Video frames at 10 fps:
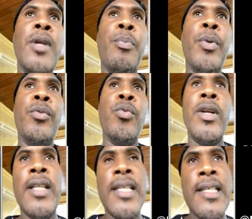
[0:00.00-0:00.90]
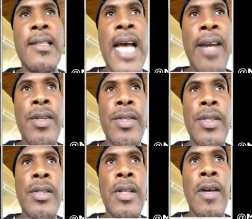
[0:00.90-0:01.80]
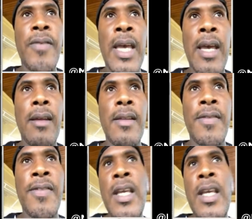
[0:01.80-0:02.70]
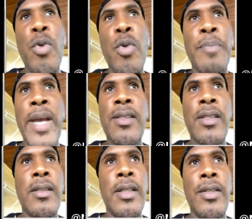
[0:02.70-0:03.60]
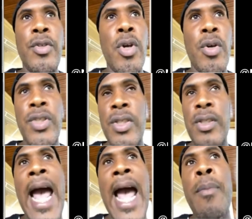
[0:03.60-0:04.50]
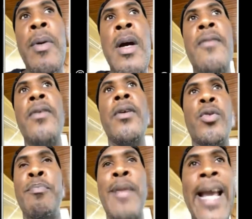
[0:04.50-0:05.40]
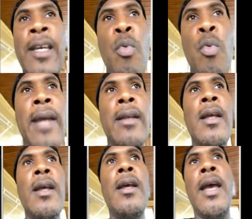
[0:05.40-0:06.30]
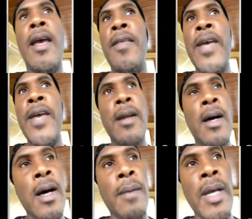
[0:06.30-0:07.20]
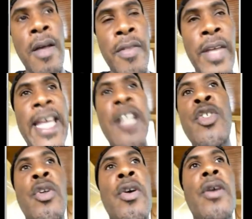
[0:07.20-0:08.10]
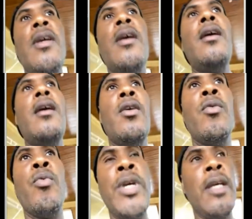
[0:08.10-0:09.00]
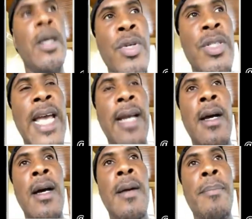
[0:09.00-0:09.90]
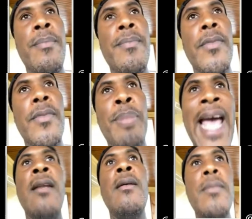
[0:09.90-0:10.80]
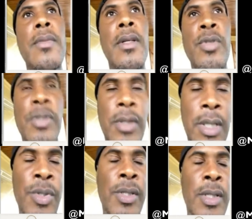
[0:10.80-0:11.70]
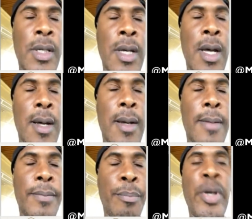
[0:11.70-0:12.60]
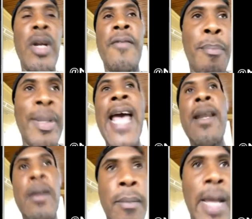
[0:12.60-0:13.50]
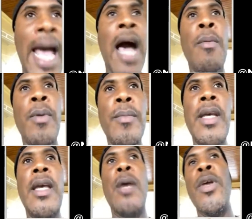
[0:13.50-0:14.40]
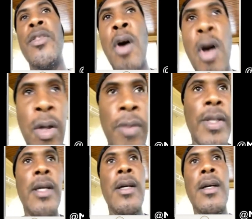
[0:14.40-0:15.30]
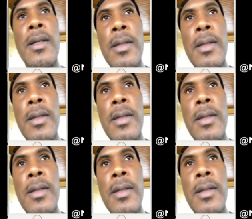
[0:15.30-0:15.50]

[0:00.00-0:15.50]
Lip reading: up with one of the designers and stuff, and the theme was basically, just the album cover. It was black and white, and then on the insert, it was like a platinum. It was the print of the platinum album with all the